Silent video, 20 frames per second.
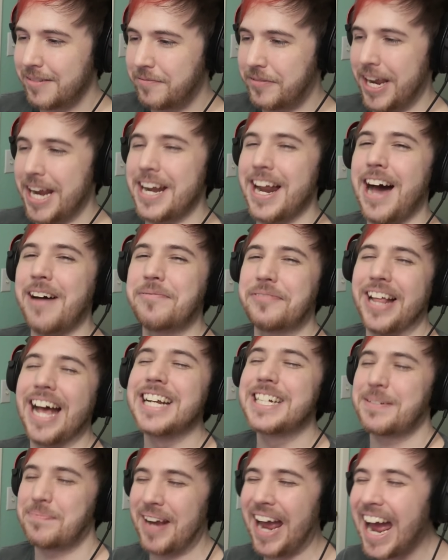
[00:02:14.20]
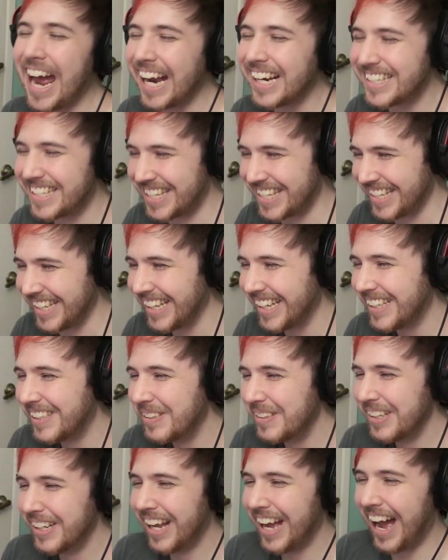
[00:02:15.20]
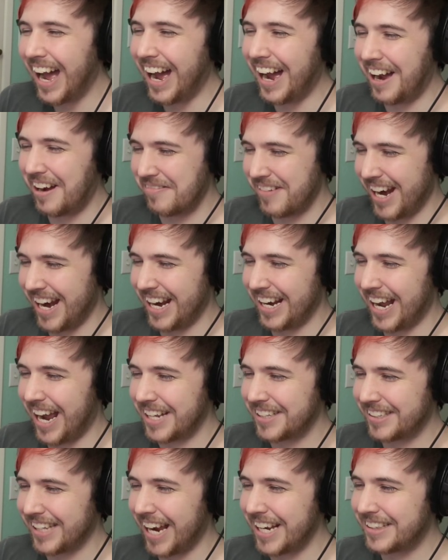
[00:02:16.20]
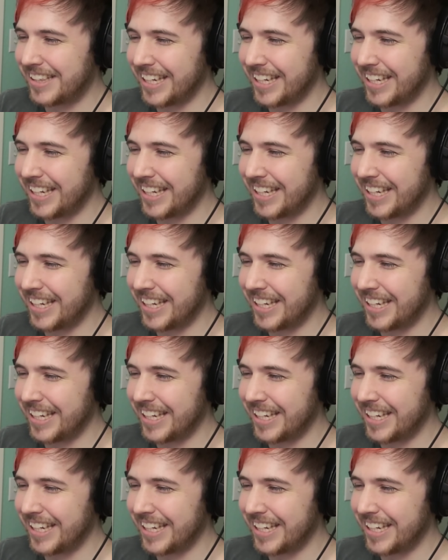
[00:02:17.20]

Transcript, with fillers: Vietnam flashbacks. Oh man, I, I